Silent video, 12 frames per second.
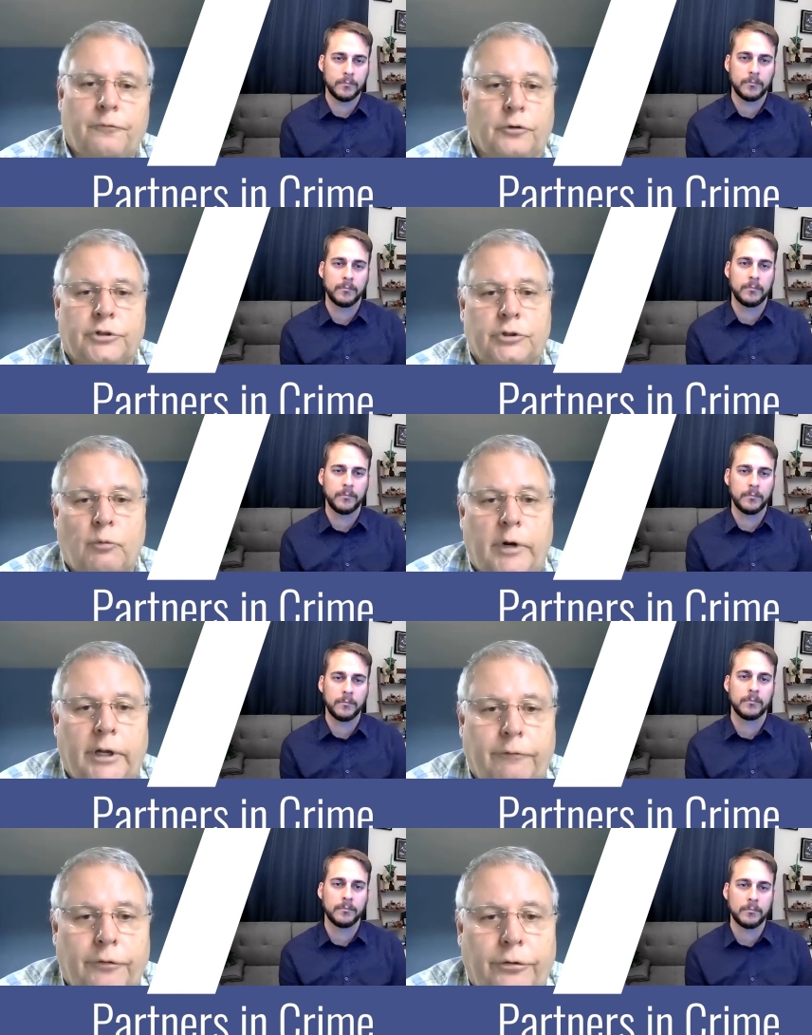Speaker 1: versus
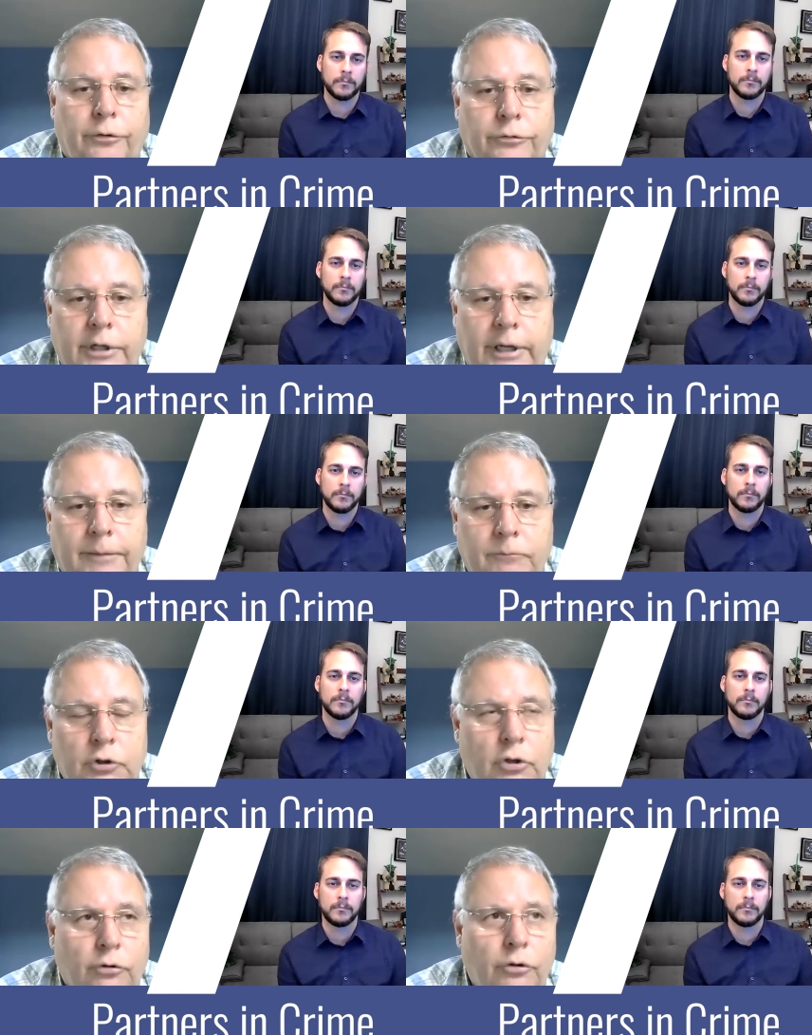waiting for Thursday.
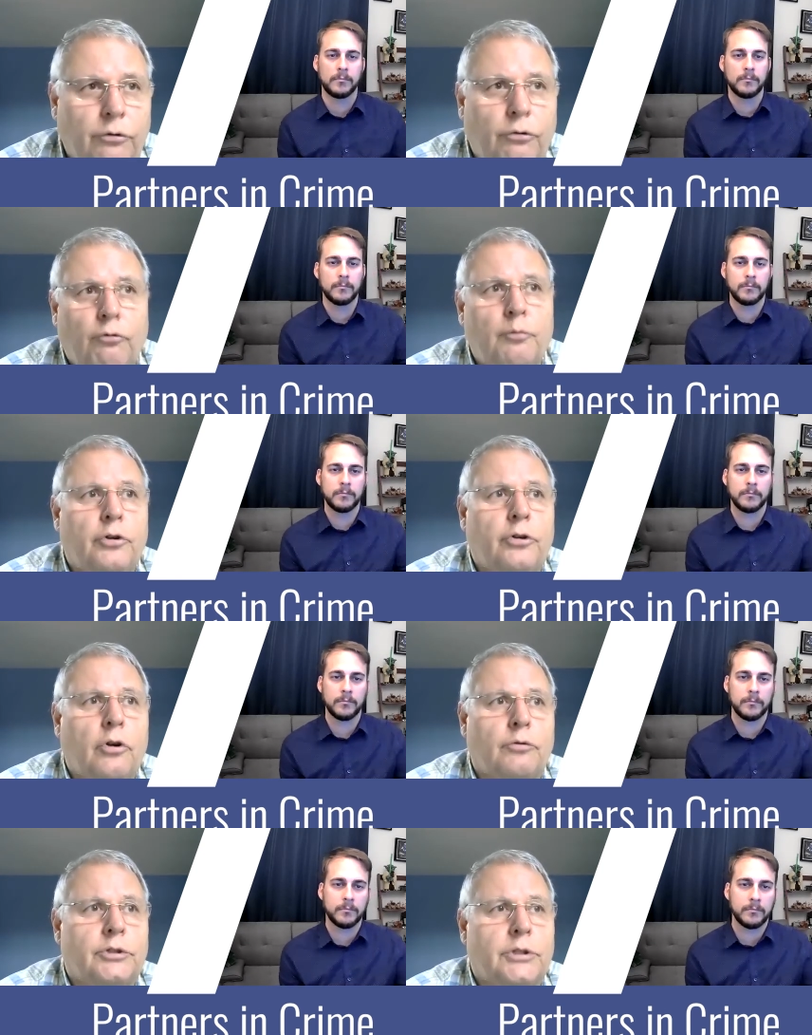So your
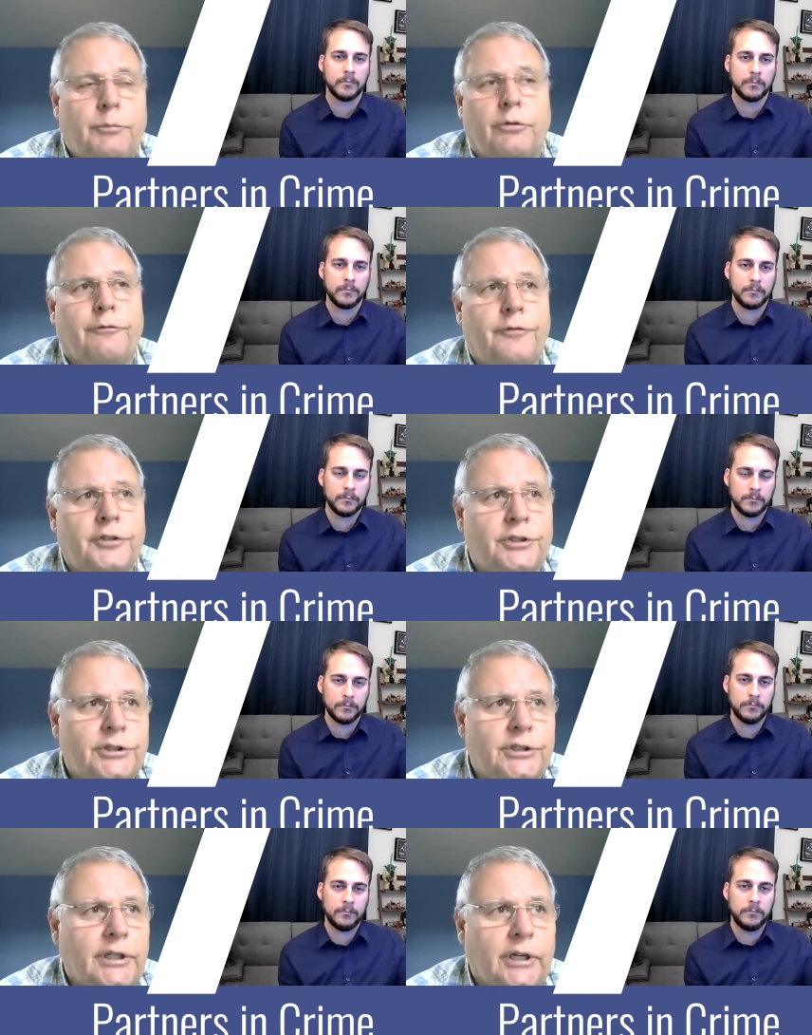throughput goes up, your
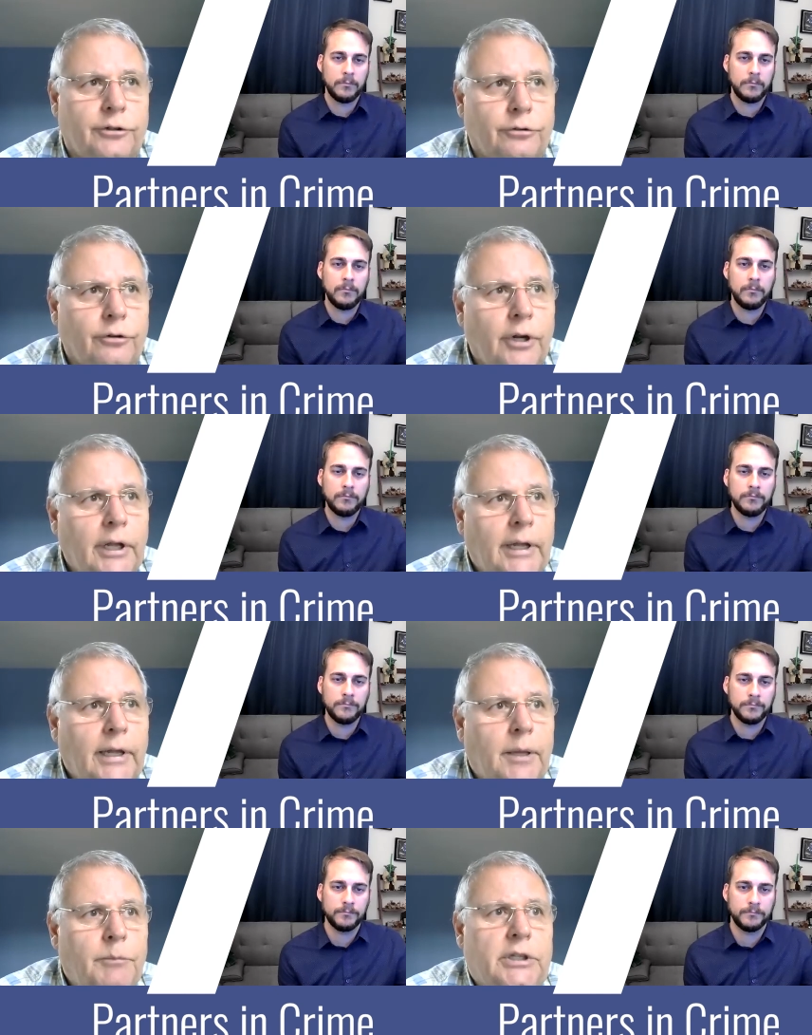efficiency on your
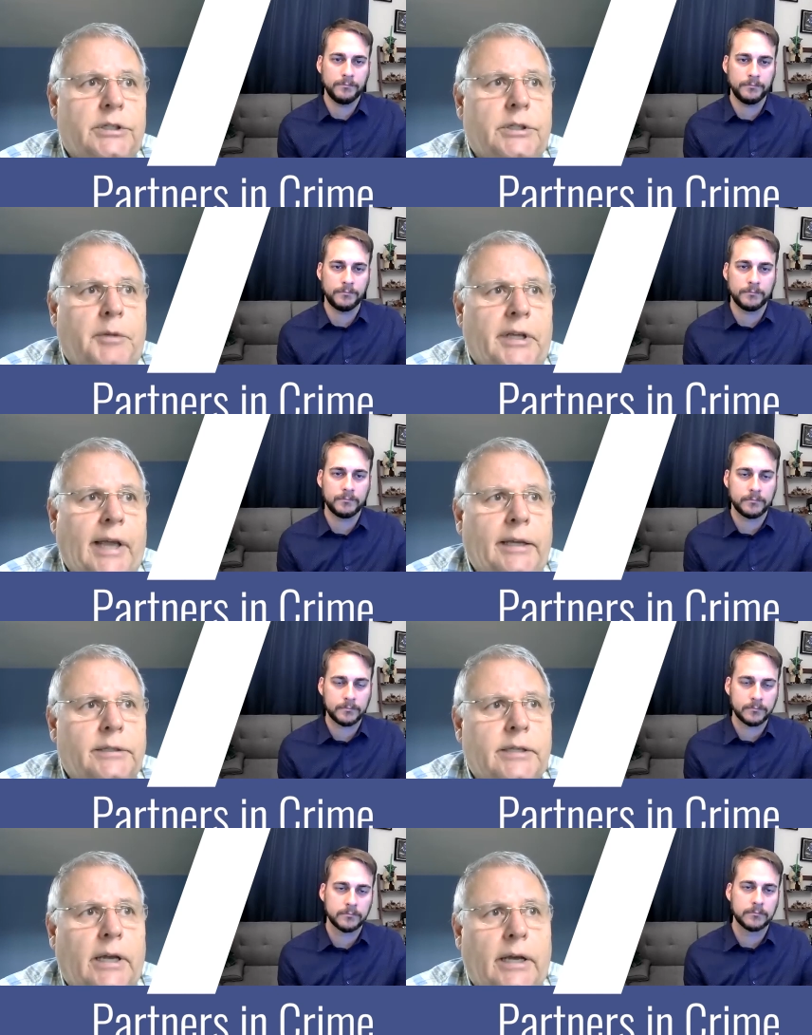P C B
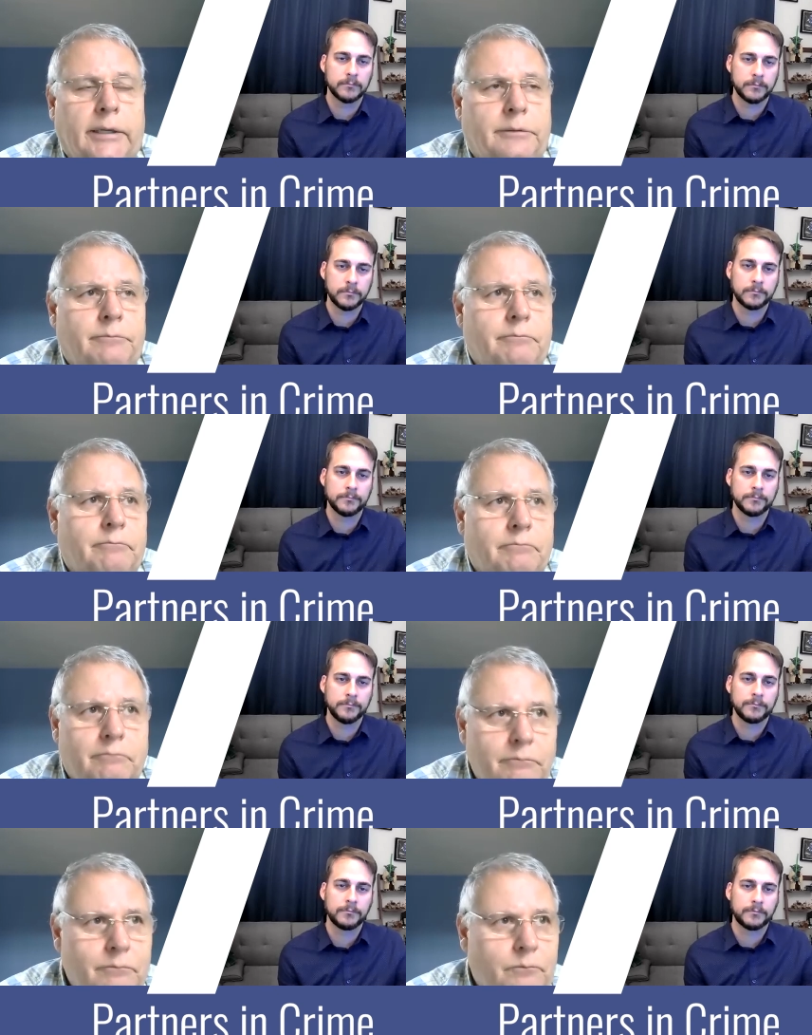A side
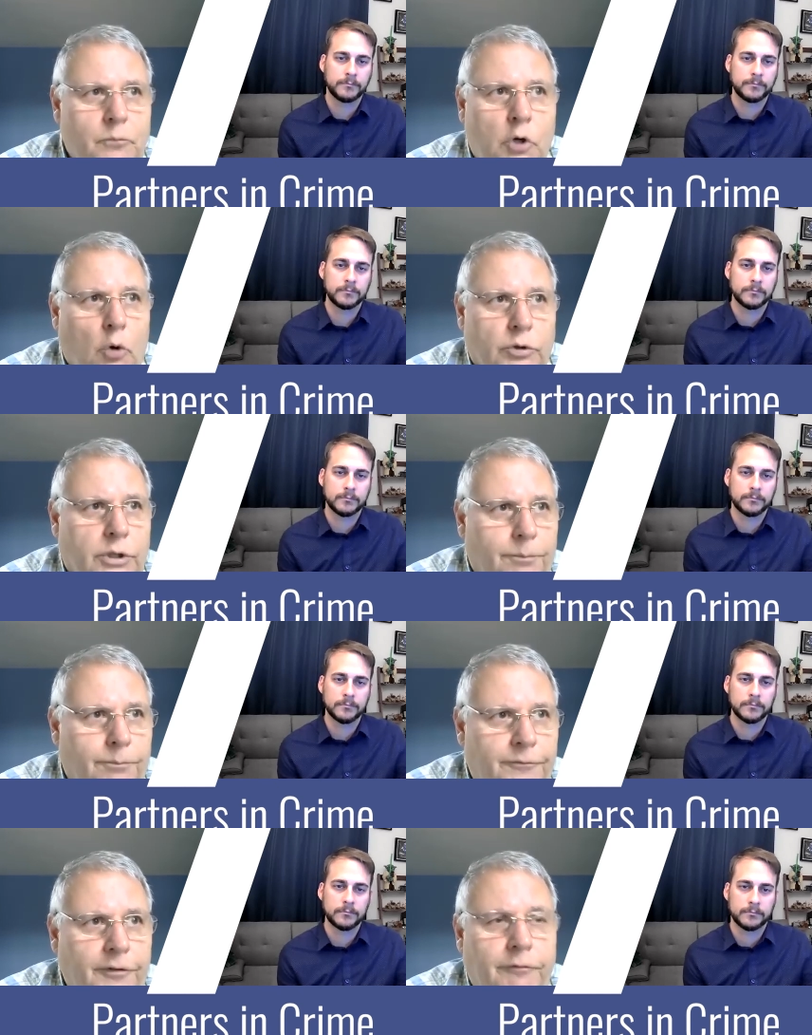goes
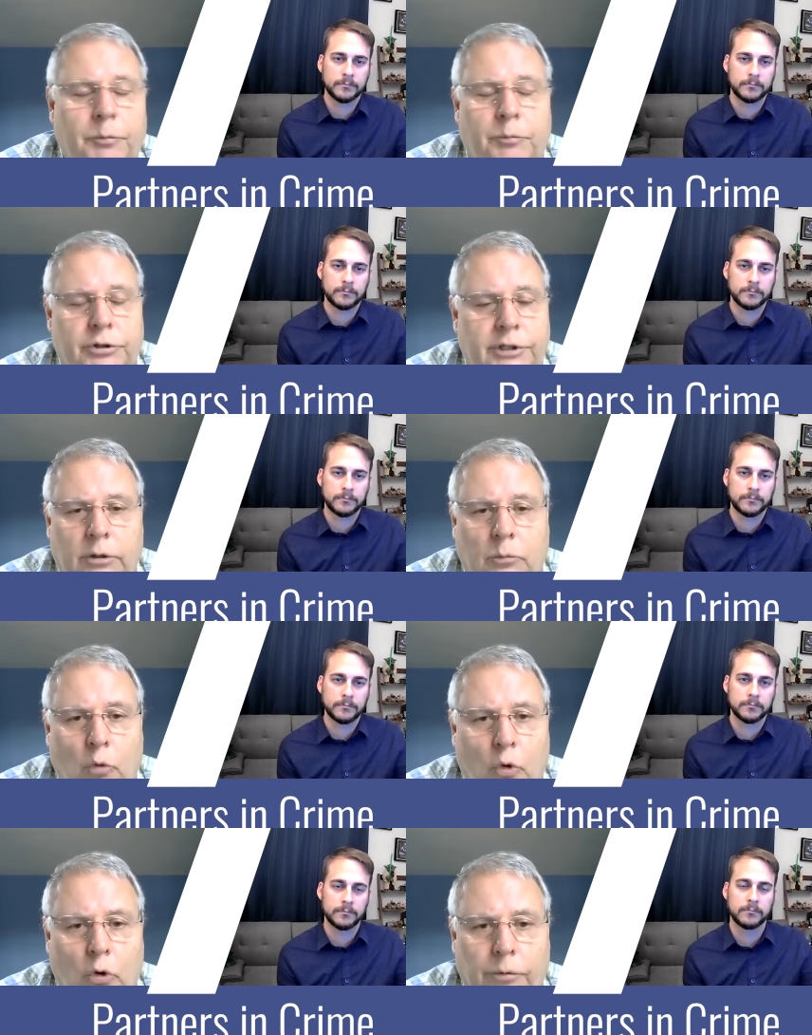up fifty percent or
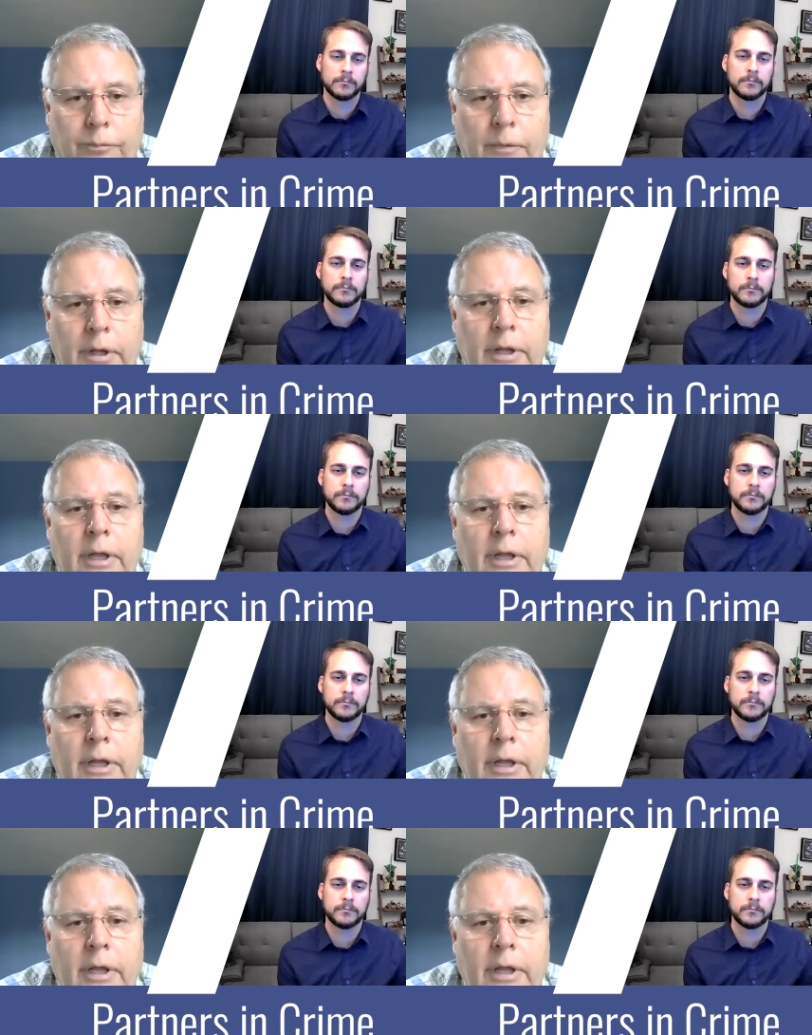more